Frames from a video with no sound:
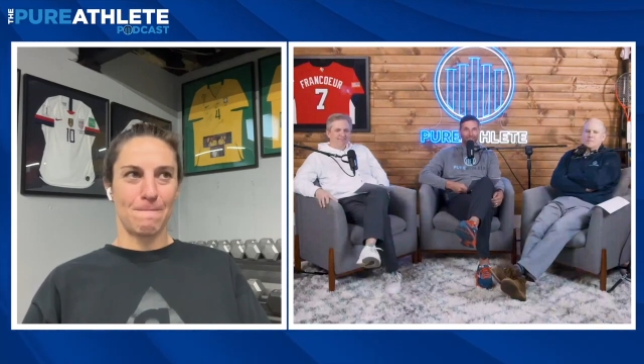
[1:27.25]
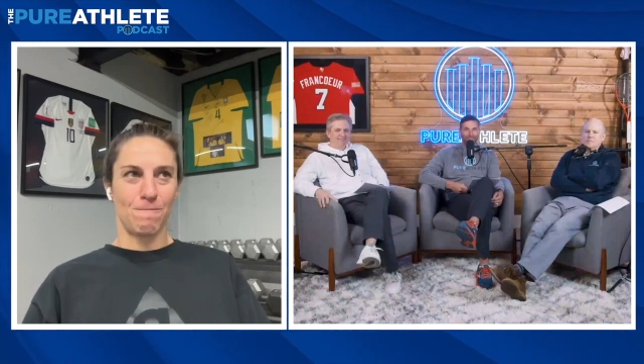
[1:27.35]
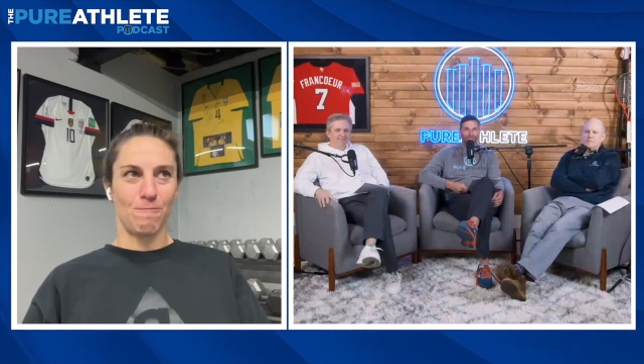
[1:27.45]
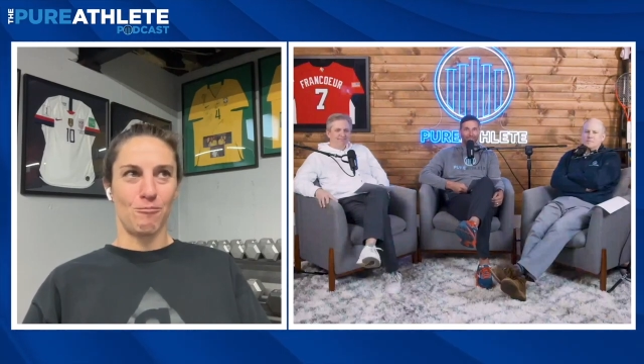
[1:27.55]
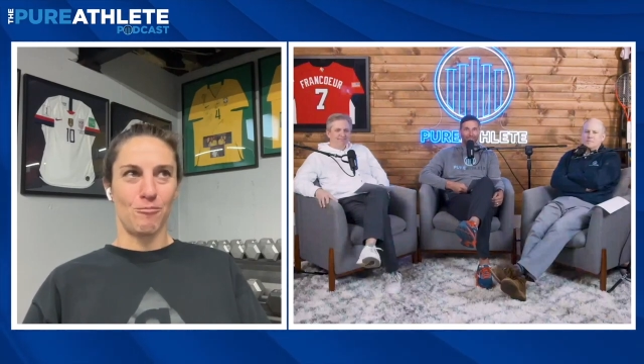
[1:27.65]

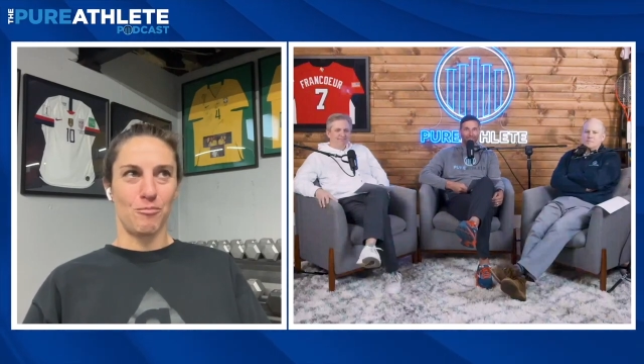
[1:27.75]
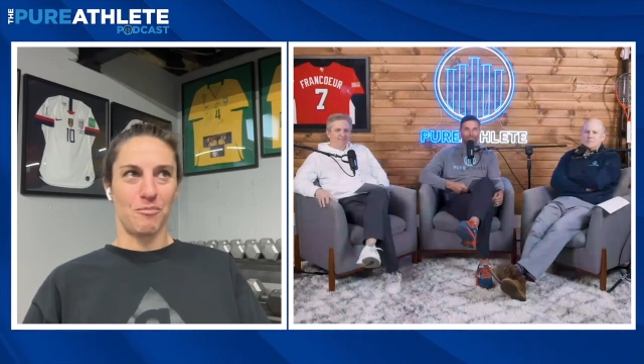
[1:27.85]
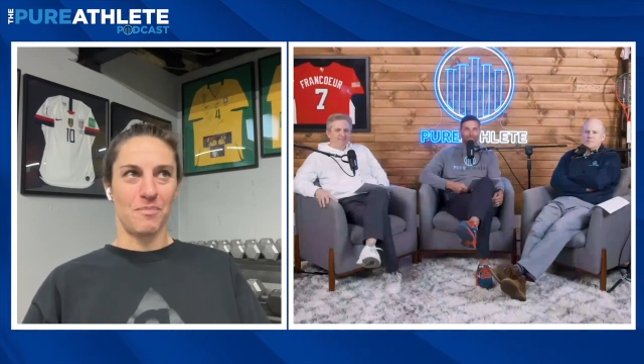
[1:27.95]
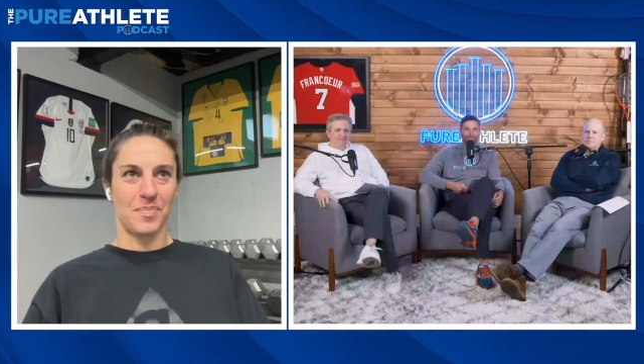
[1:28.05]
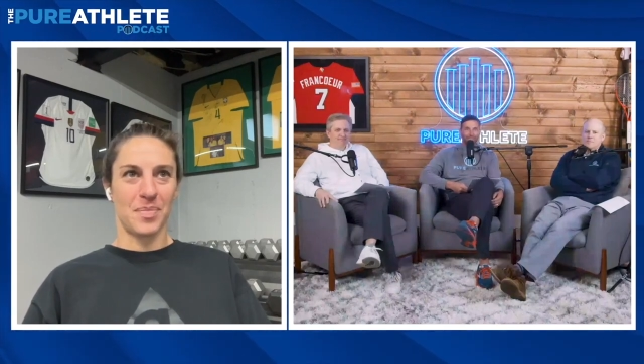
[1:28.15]

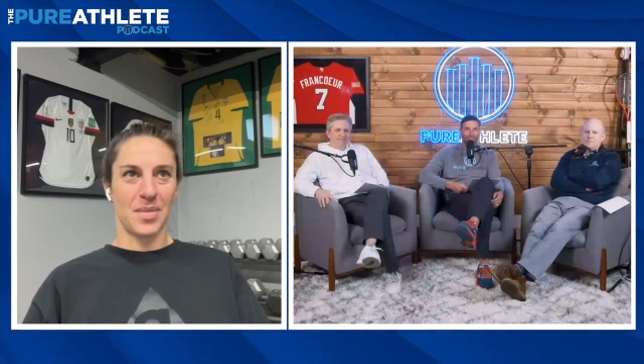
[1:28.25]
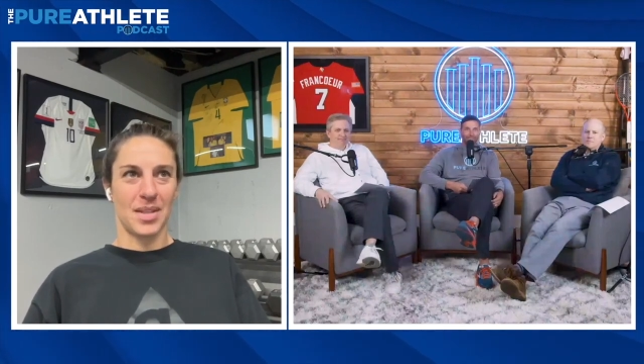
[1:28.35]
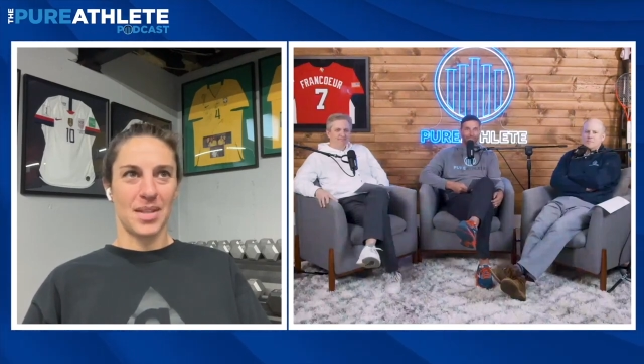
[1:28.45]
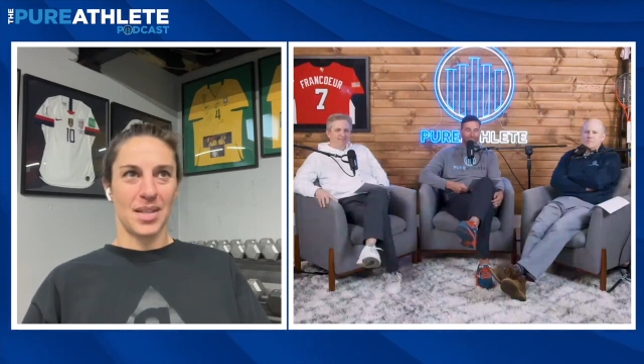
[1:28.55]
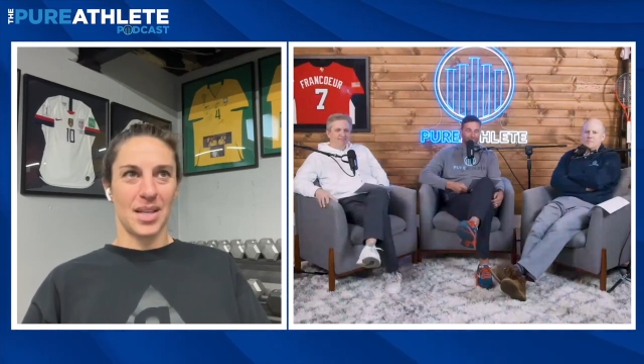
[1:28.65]
Mm,
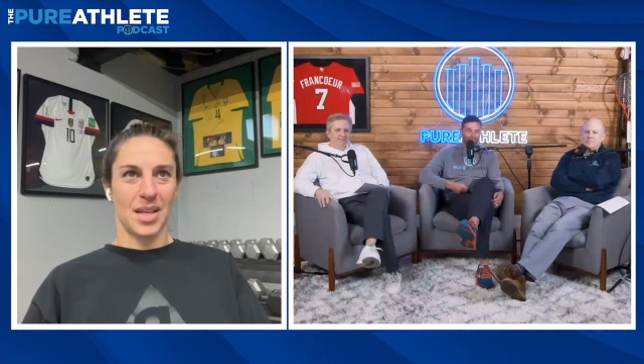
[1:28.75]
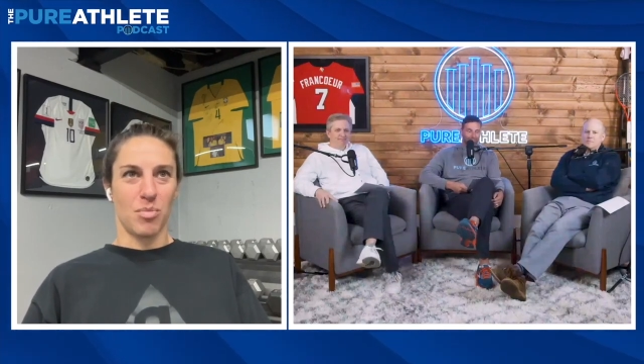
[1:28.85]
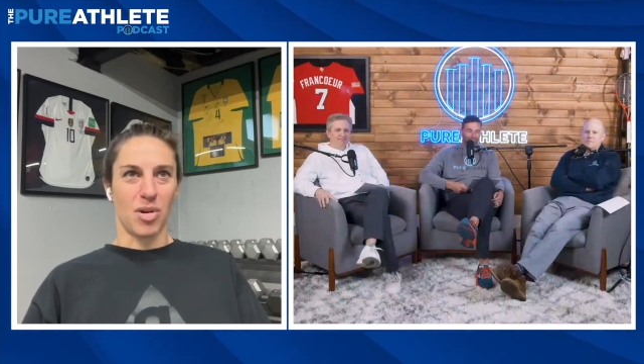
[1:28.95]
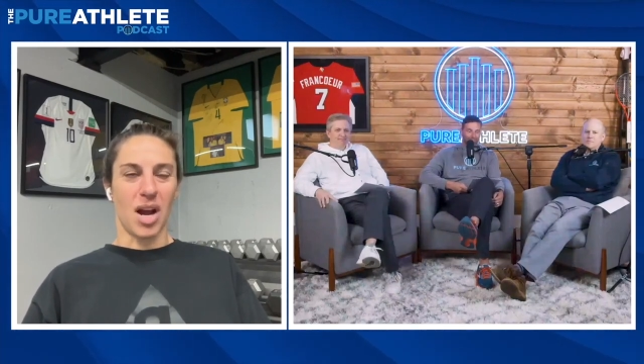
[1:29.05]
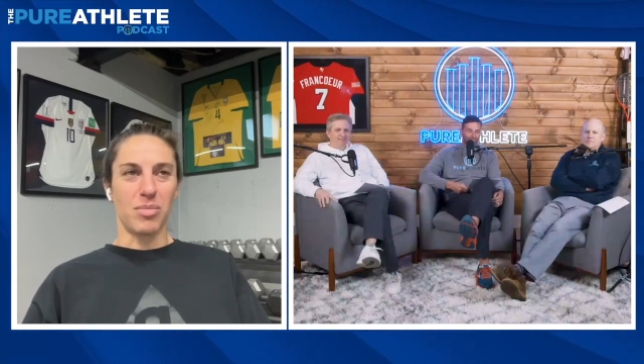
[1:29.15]

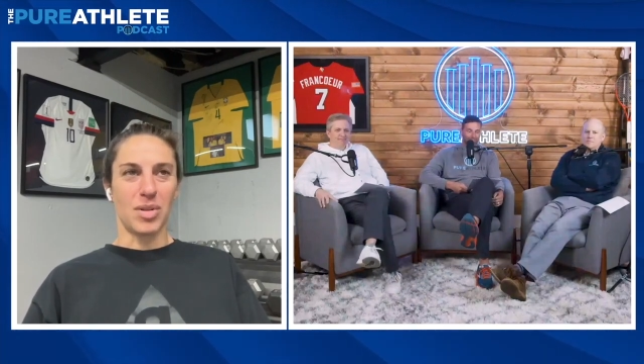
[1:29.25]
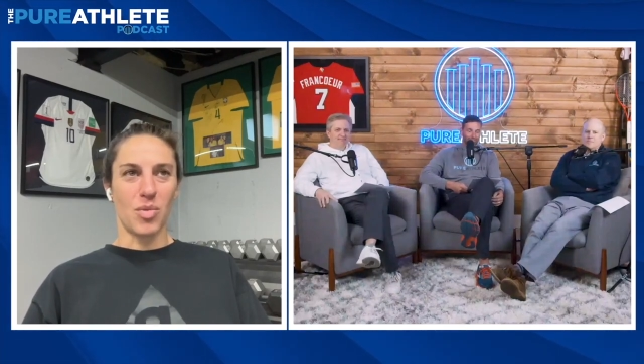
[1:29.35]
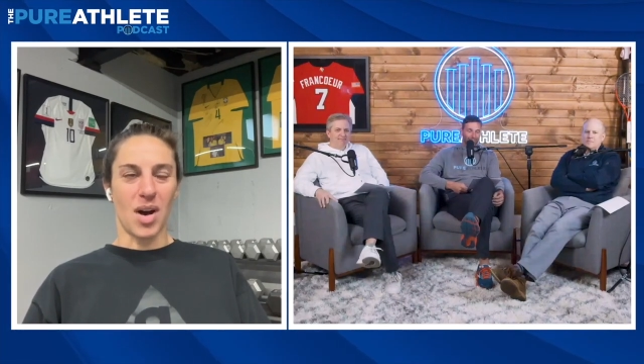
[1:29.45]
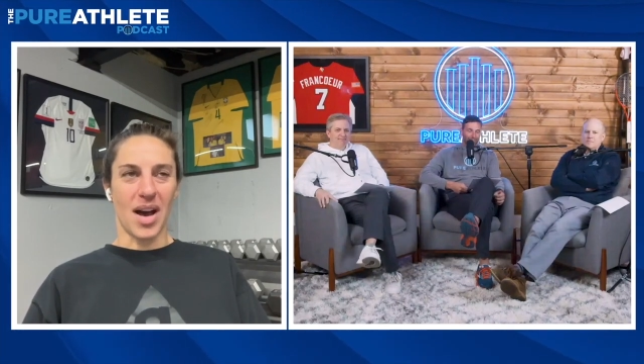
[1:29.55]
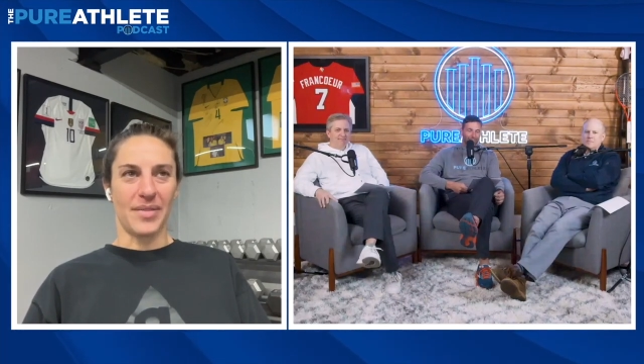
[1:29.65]
probably
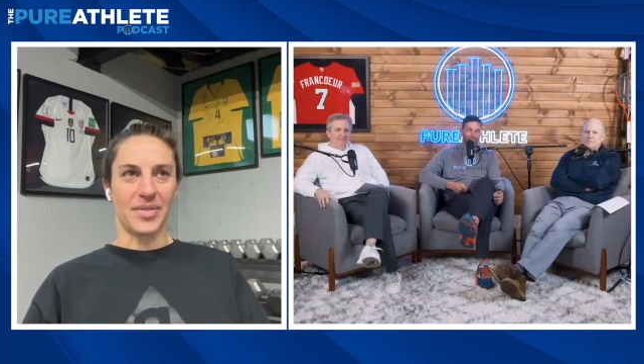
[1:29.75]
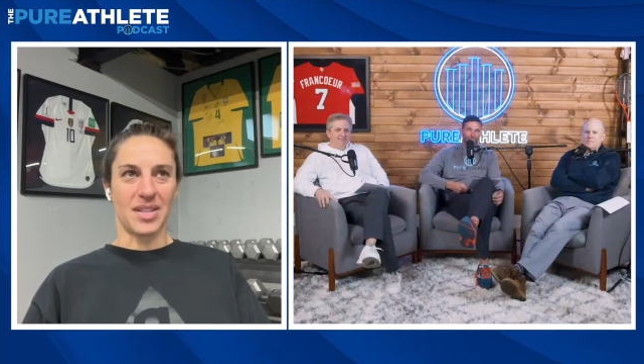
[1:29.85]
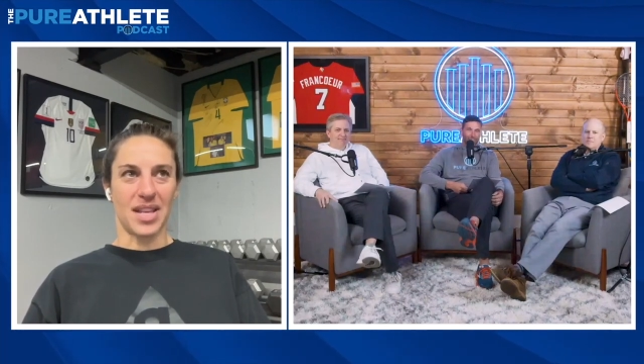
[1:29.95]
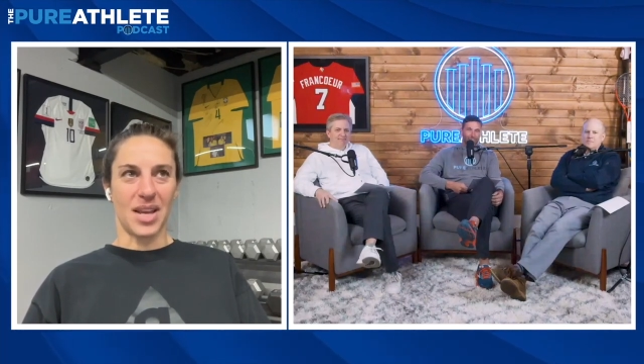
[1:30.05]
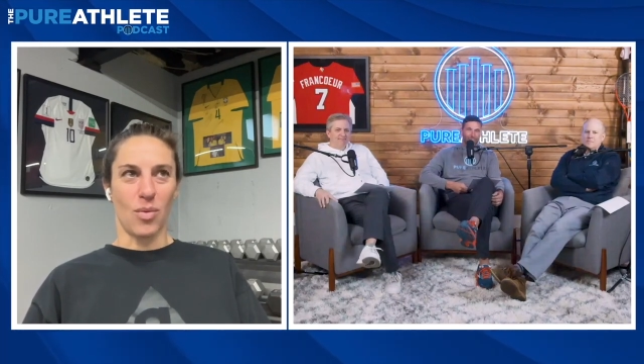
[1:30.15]
will have to
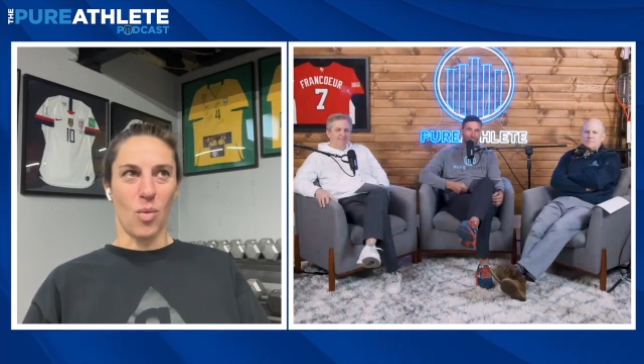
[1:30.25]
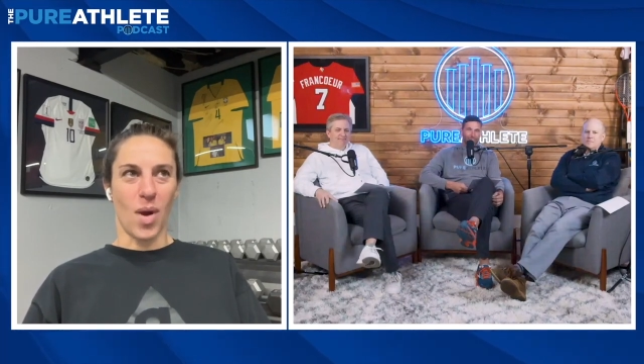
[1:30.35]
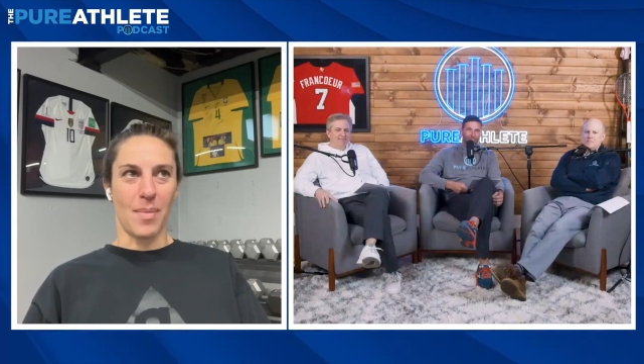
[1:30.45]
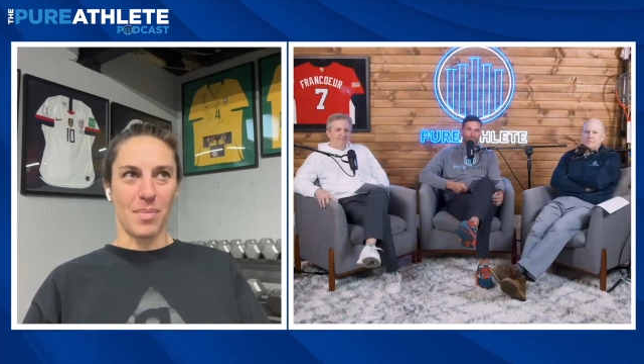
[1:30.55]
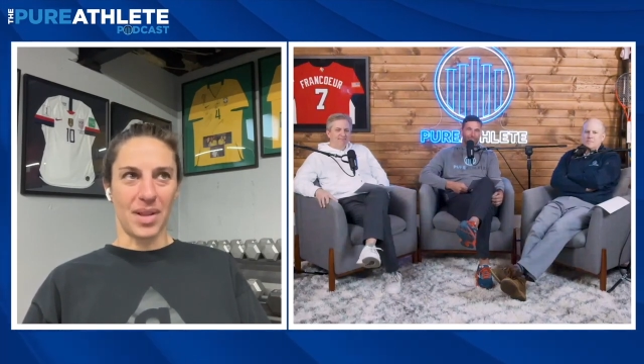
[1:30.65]
say
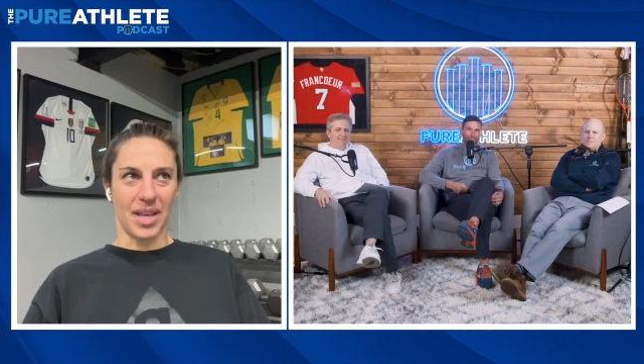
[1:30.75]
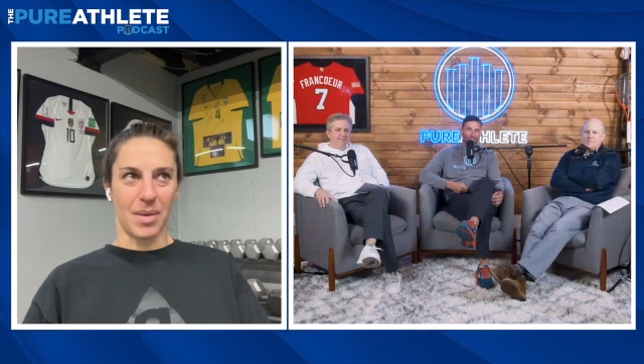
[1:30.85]
Wembley.